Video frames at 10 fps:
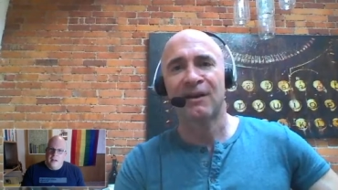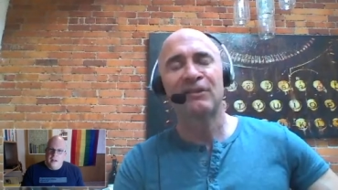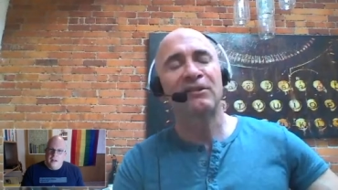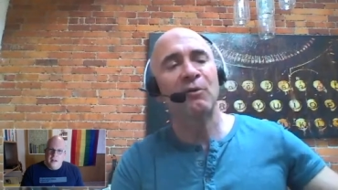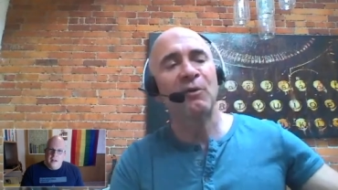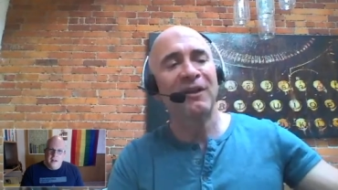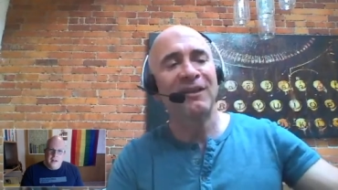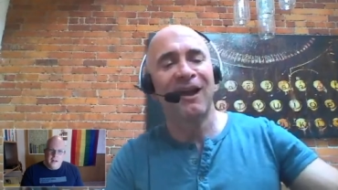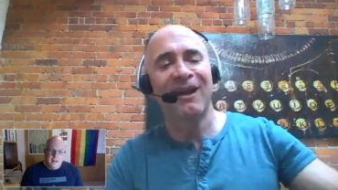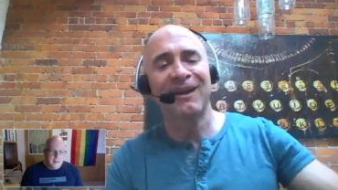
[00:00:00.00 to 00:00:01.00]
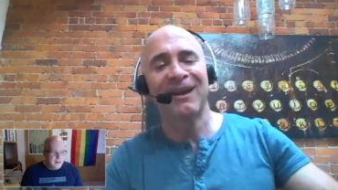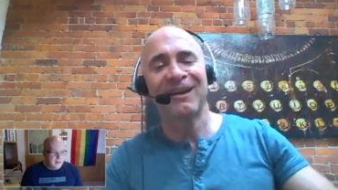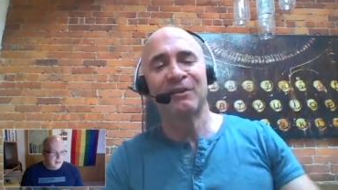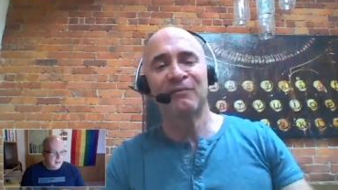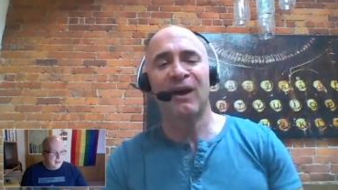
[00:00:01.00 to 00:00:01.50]
So
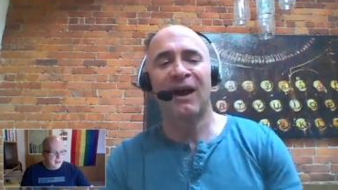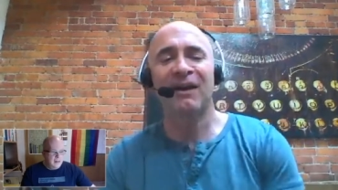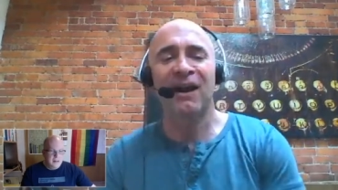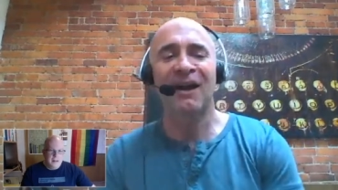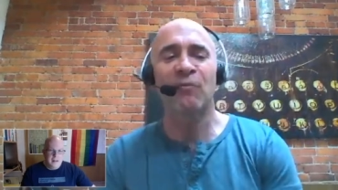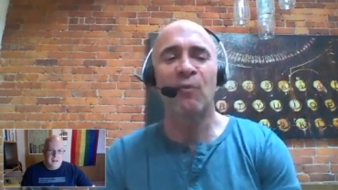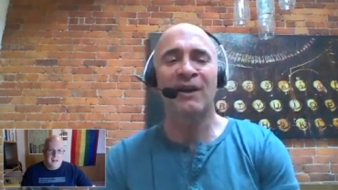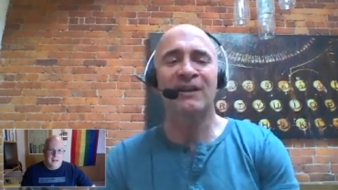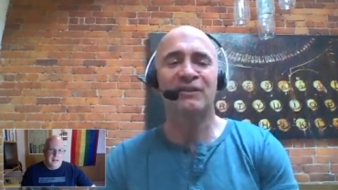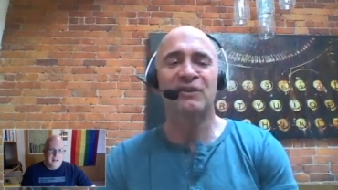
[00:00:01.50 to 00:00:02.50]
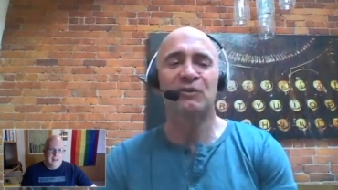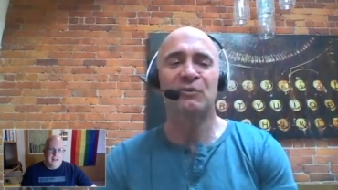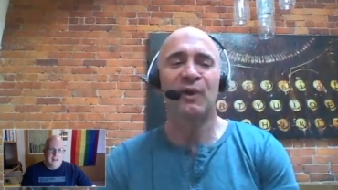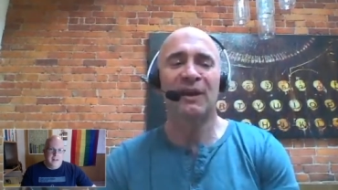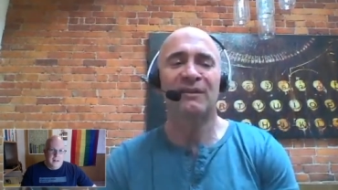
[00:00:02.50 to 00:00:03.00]
I wanted
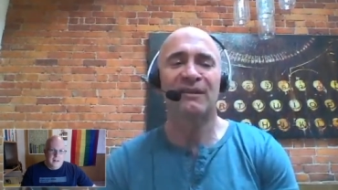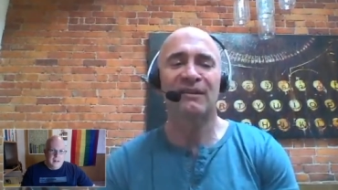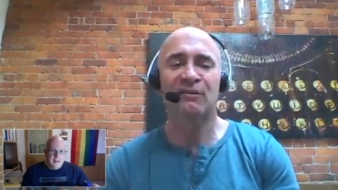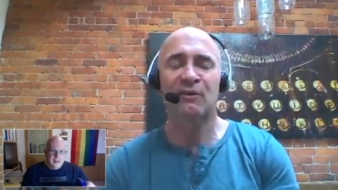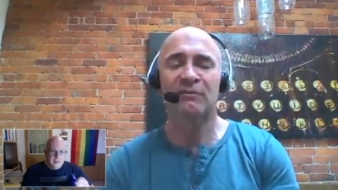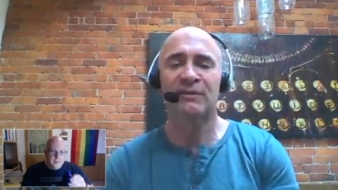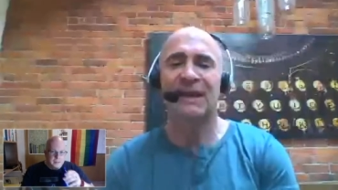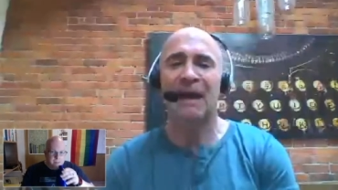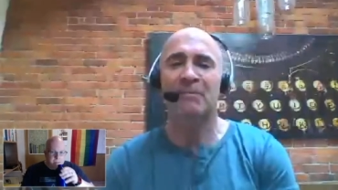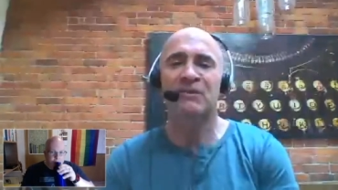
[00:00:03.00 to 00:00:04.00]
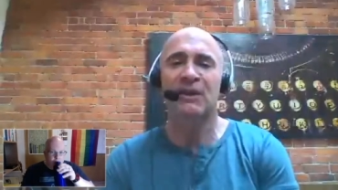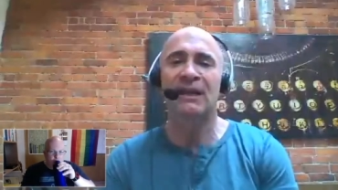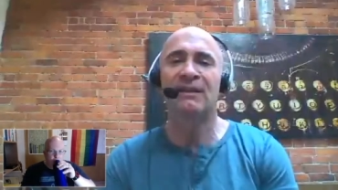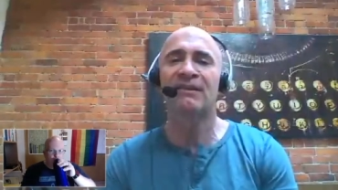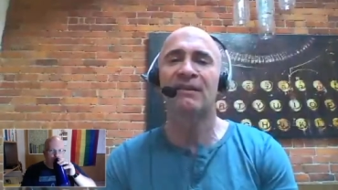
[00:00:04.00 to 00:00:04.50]
to, and this is sort of captured
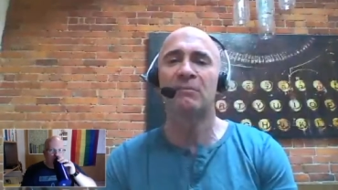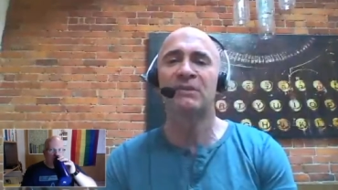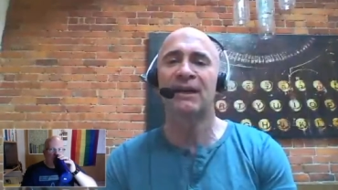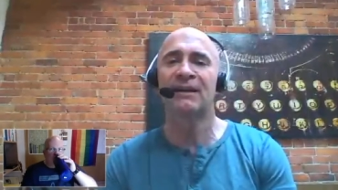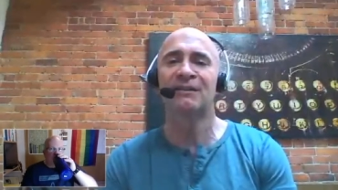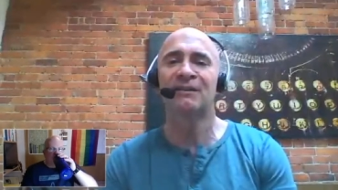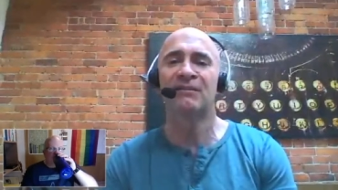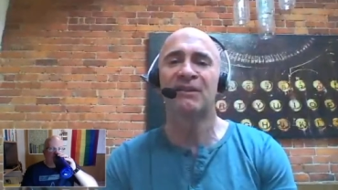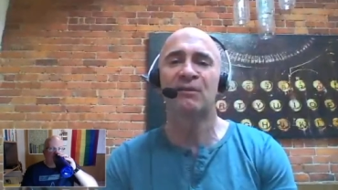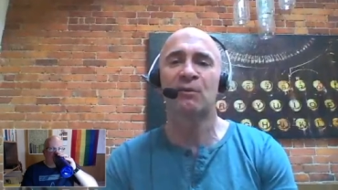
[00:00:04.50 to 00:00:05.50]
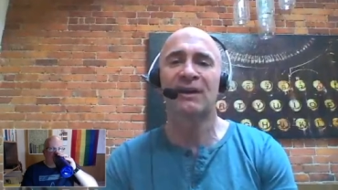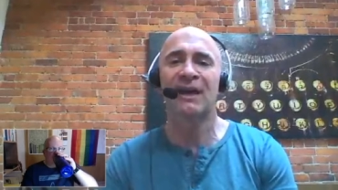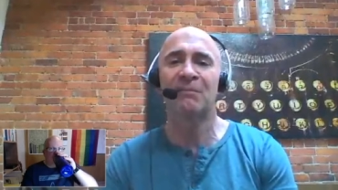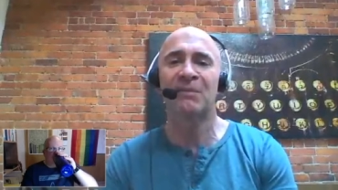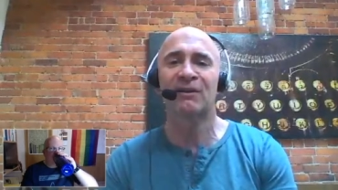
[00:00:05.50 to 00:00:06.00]
in the subtitle of the story, A
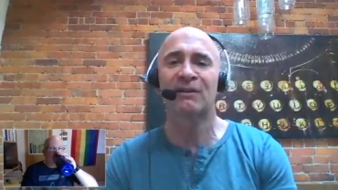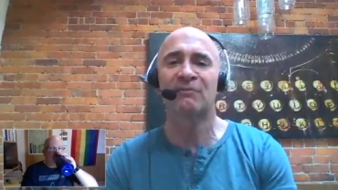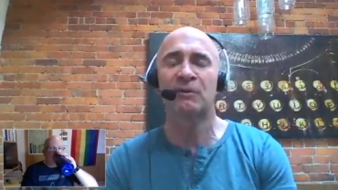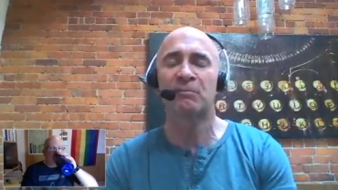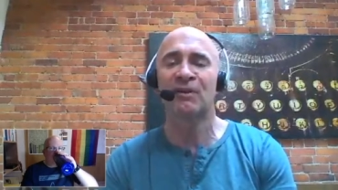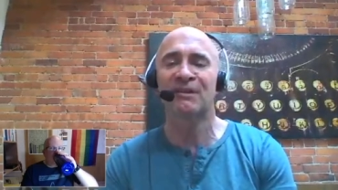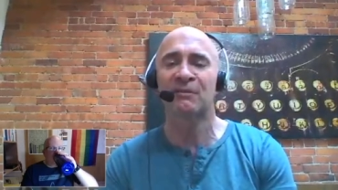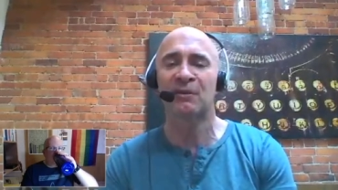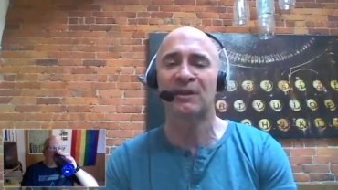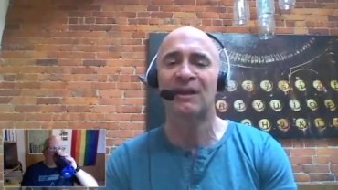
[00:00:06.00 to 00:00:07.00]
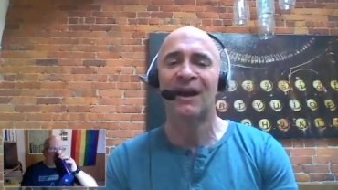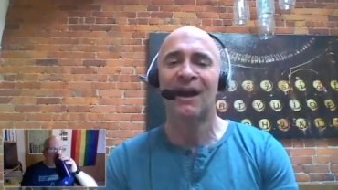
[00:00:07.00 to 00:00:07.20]
Gay American Football Story,